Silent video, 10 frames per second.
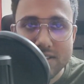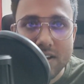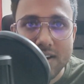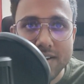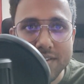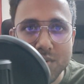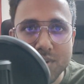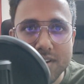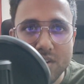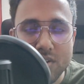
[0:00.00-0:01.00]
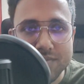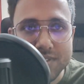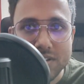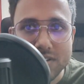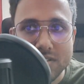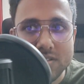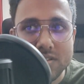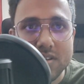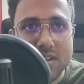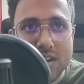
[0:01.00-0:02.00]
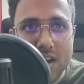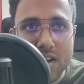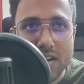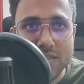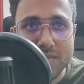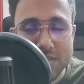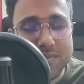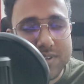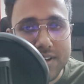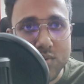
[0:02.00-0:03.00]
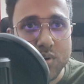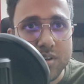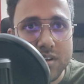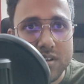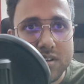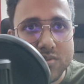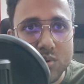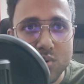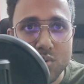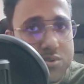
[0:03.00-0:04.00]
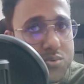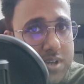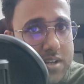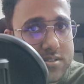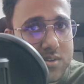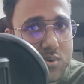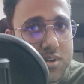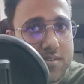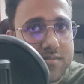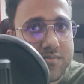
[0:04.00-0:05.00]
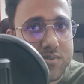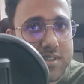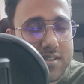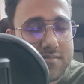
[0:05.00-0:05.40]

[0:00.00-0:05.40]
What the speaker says: and you get a lot of suggestions, and it becomes really cool. So use Ask the Code for that.